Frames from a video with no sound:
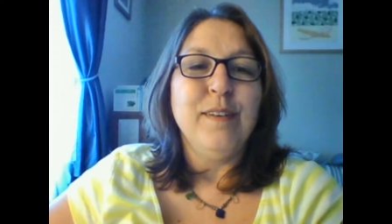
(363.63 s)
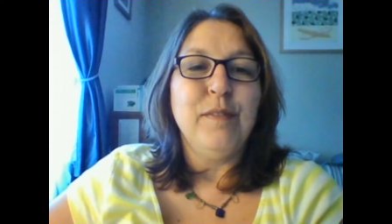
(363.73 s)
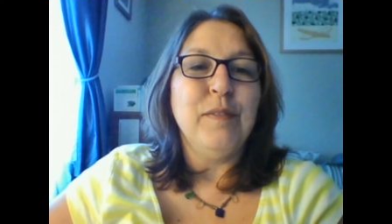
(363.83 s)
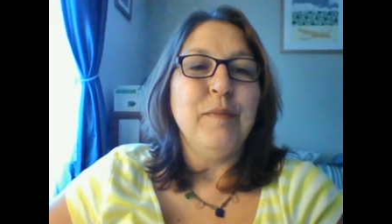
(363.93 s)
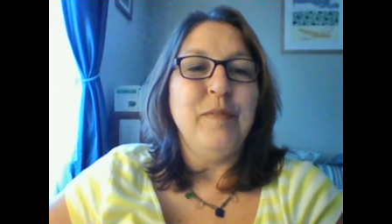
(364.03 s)

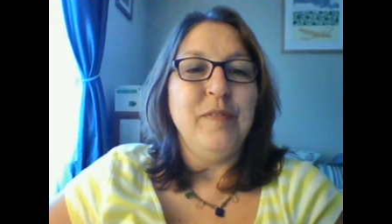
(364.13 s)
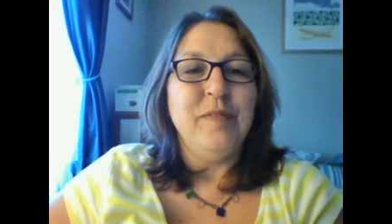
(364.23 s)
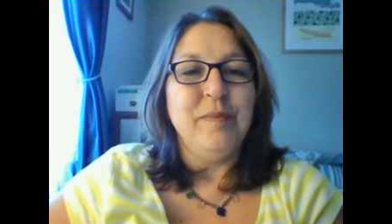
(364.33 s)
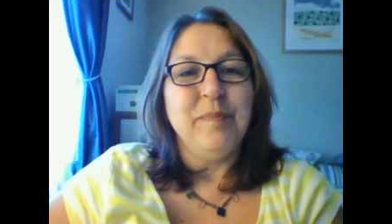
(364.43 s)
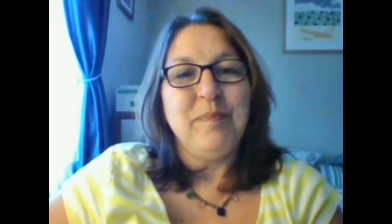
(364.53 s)

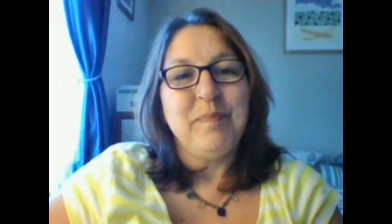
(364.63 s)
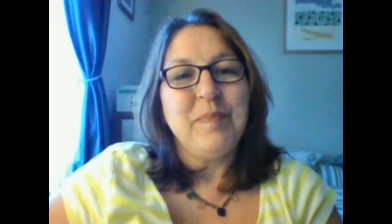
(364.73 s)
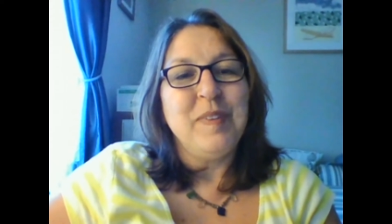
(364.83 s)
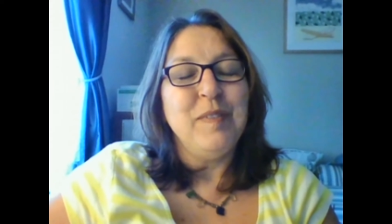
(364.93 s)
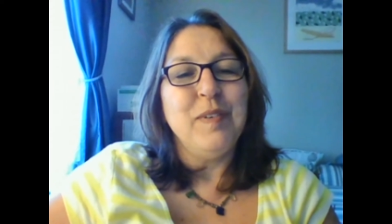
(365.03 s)
from
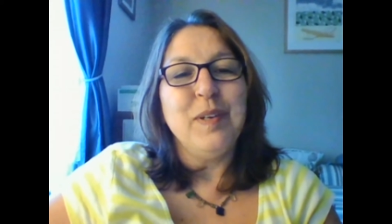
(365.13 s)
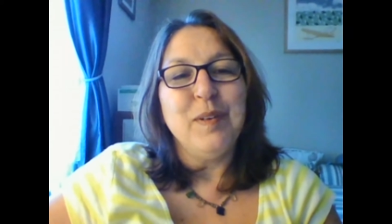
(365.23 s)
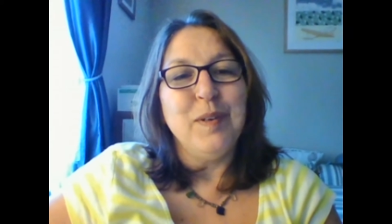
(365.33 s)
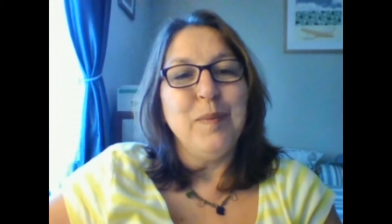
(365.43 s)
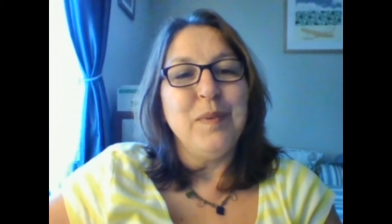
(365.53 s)
different
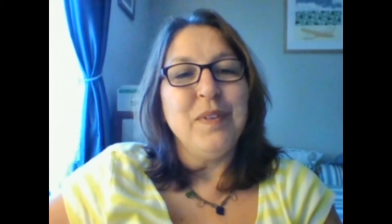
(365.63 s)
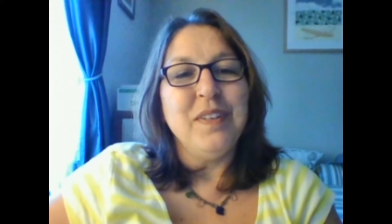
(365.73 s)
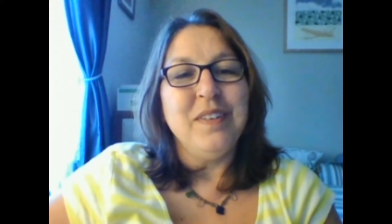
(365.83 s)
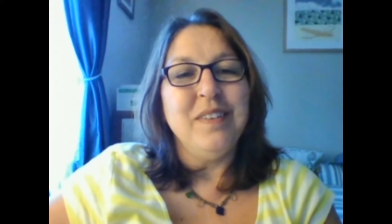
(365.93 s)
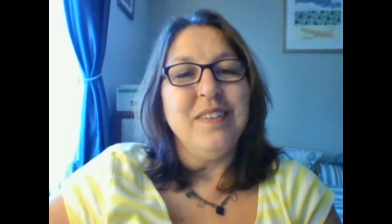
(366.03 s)
groups,
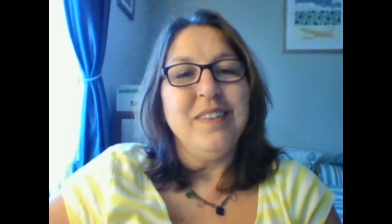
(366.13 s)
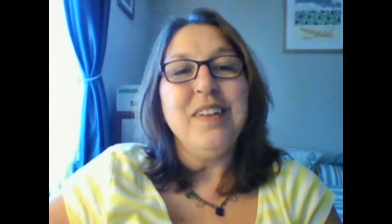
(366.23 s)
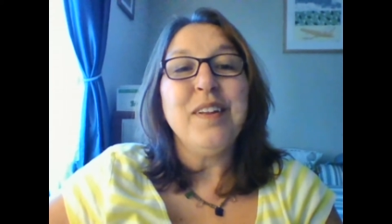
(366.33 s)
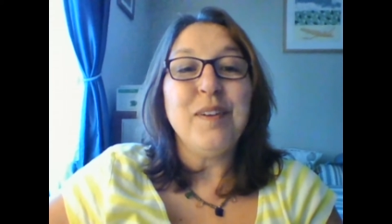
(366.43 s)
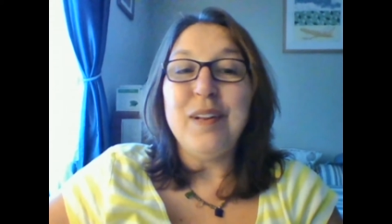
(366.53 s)
and
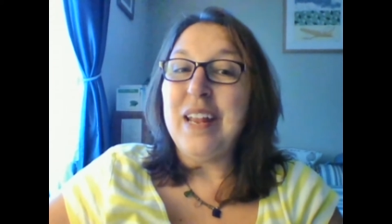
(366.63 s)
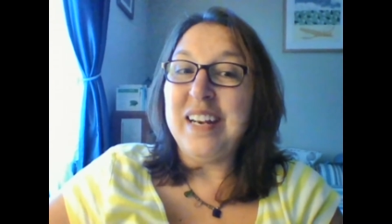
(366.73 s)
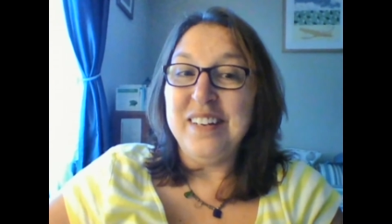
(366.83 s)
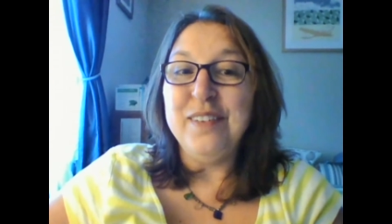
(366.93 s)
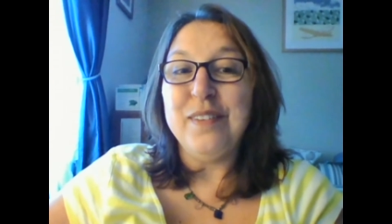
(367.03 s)
you learn a lot
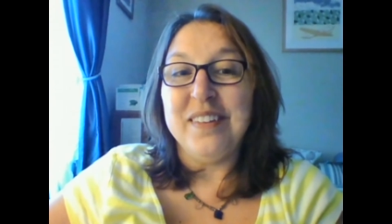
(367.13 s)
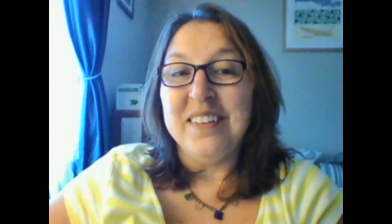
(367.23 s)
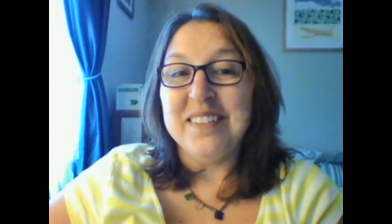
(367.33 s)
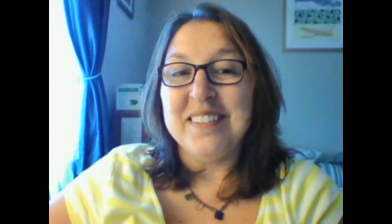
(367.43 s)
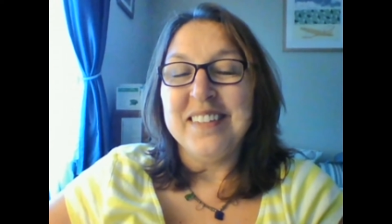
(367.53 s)
of new
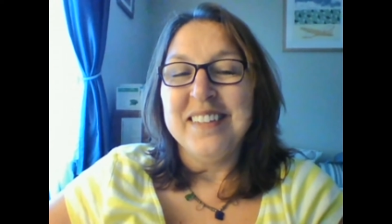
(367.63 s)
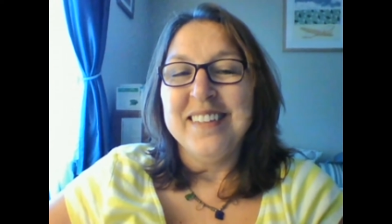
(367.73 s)
things.